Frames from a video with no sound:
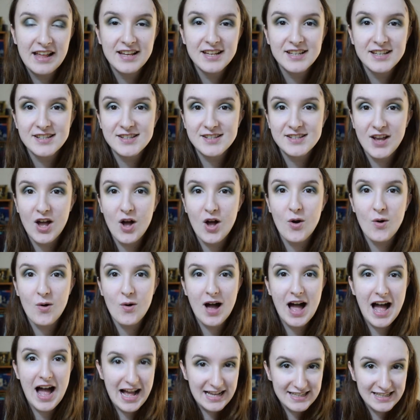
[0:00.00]
So
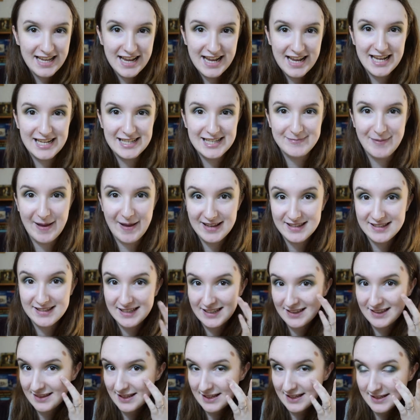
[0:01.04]
as I
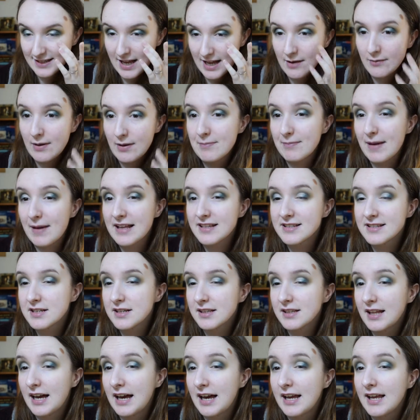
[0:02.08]
expected, this eye went better.
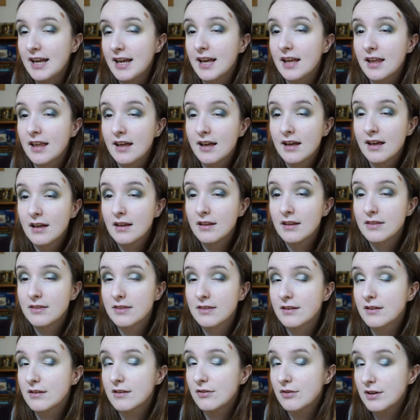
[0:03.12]
Like,
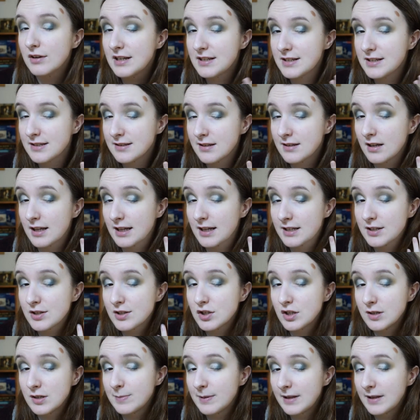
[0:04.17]
the crease is not like a
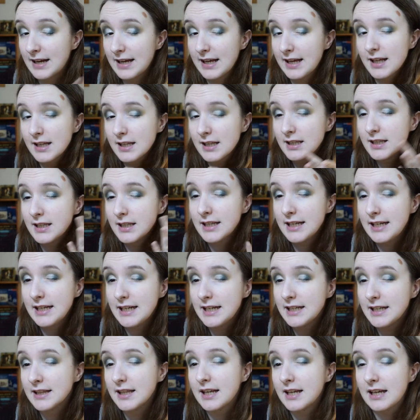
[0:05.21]
super like
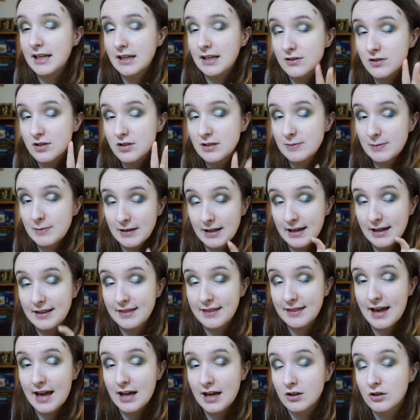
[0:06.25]
clean, like super like
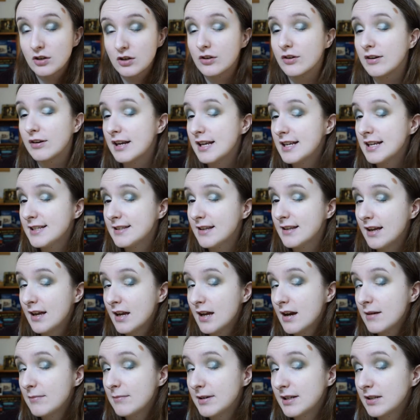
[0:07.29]
there cut crease,
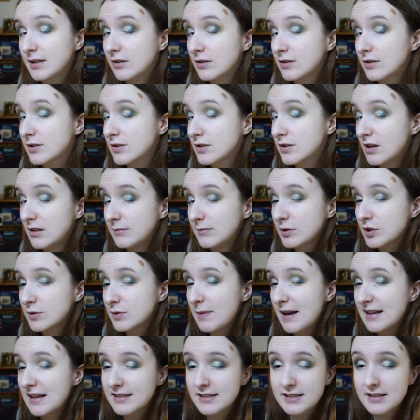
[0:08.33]
but it looks so much
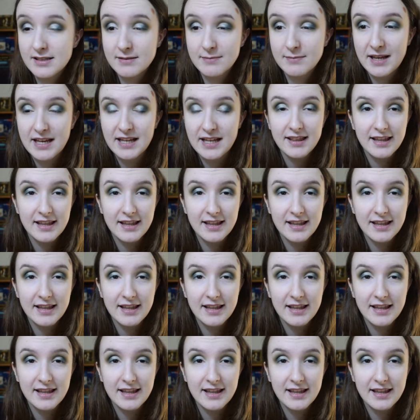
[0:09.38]
better to me.